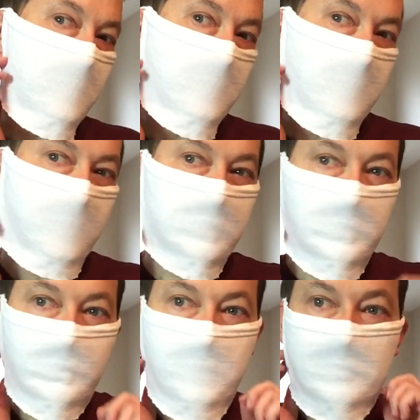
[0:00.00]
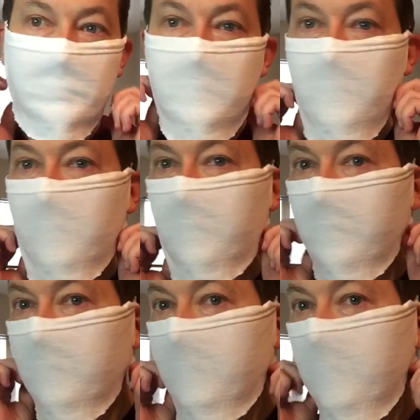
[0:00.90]
it actually fits pretty well. You
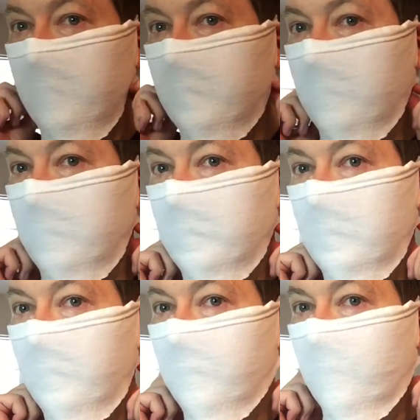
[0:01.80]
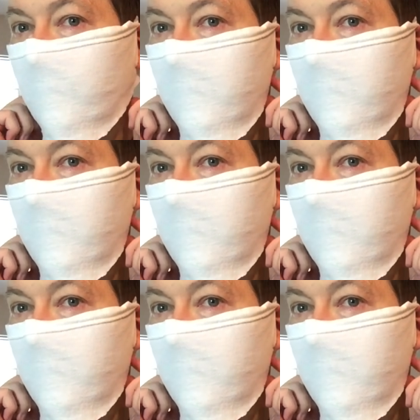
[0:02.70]
can then, if you